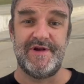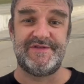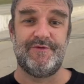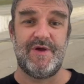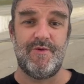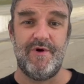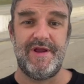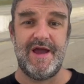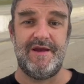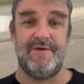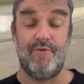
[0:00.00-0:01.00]
41
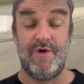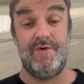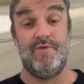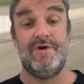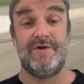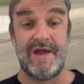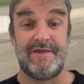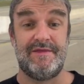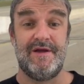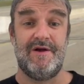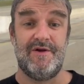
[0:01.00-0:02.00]
yet, we will
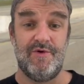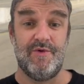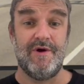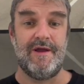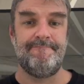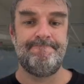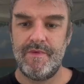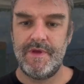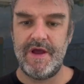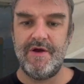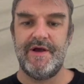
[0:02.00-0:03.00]
get there, don't worry.
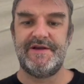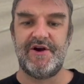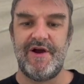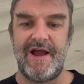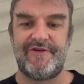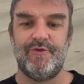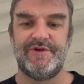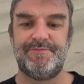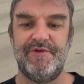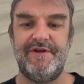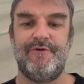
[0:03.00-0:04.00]
Here is our actual
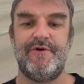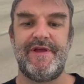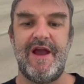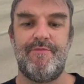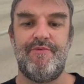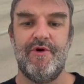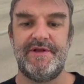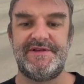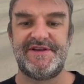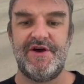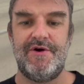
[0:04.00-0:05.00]
split for the airport.
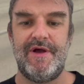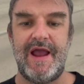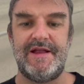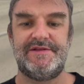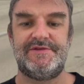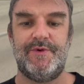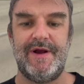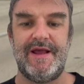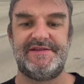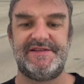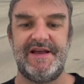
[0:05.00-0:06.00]
So
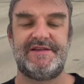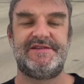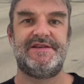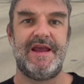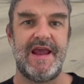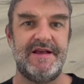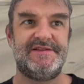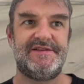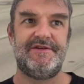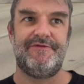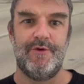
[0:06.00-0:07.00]
826
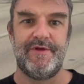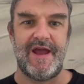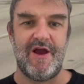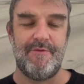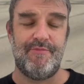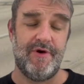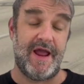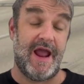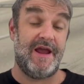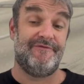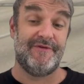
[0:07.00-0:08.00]
east for the airport
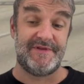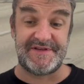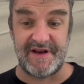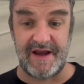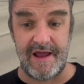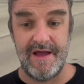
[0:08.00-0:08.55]
and for the city.